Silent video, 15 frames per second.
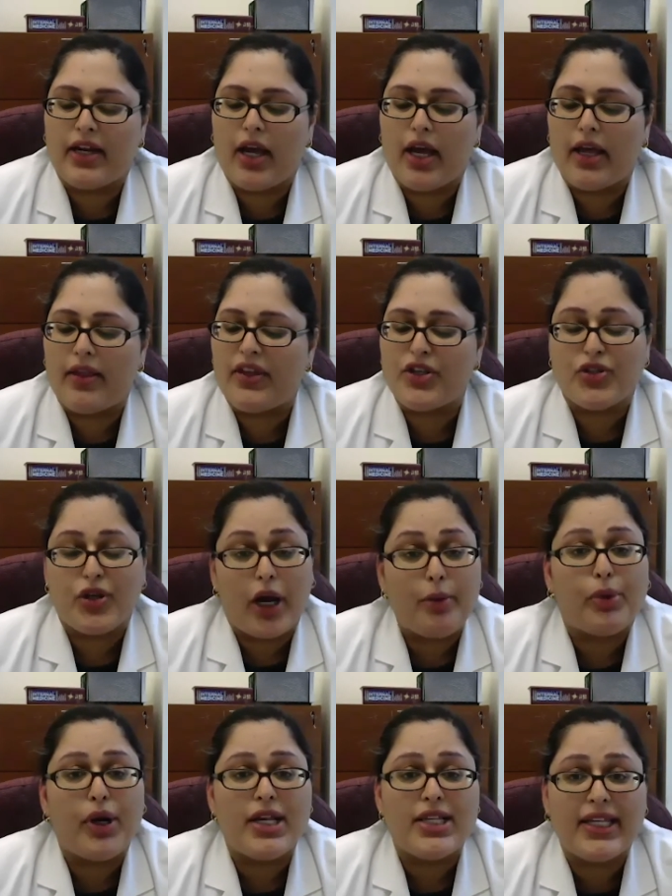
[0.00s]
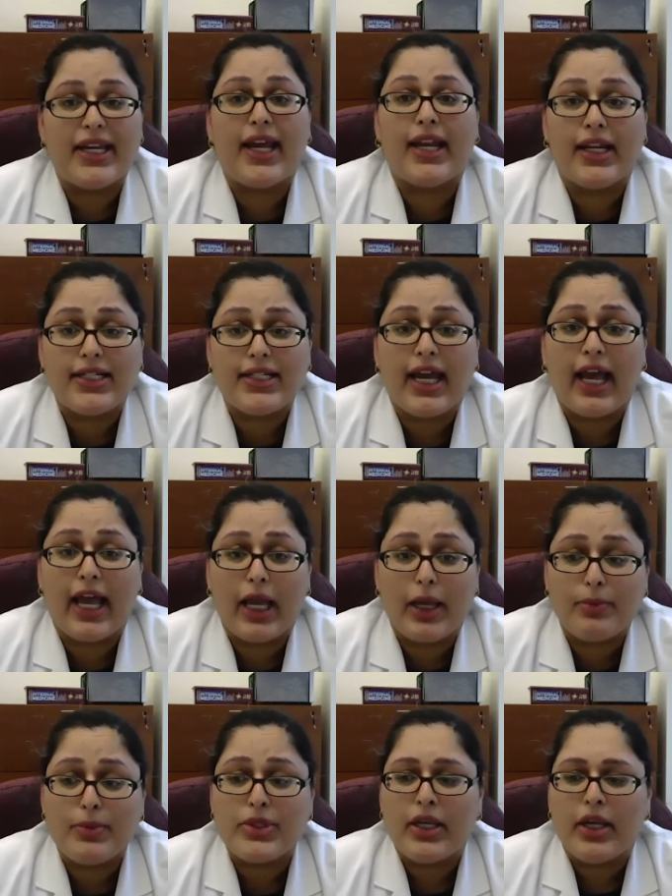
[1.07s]
Uh, these are unprecedented
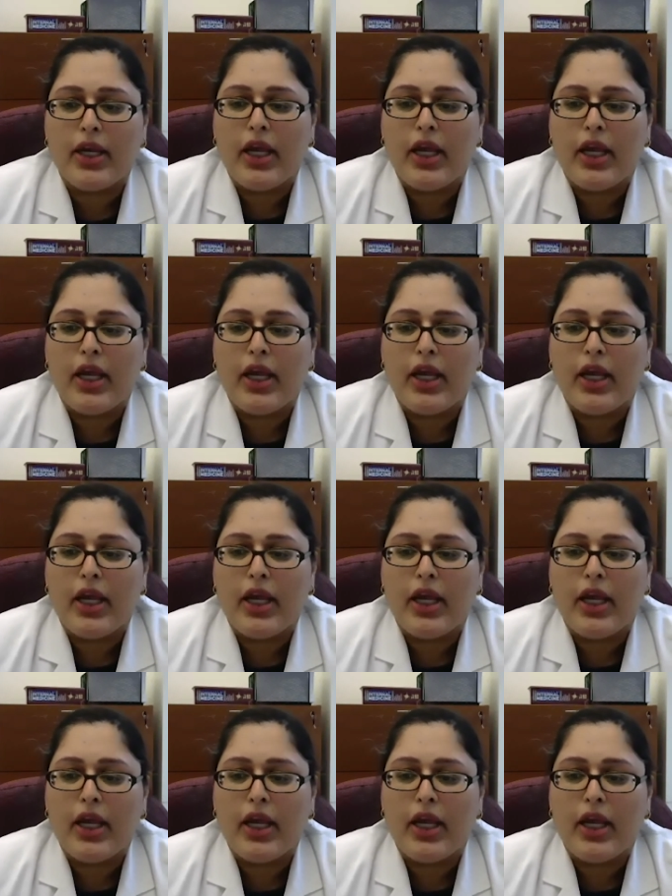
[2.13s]
times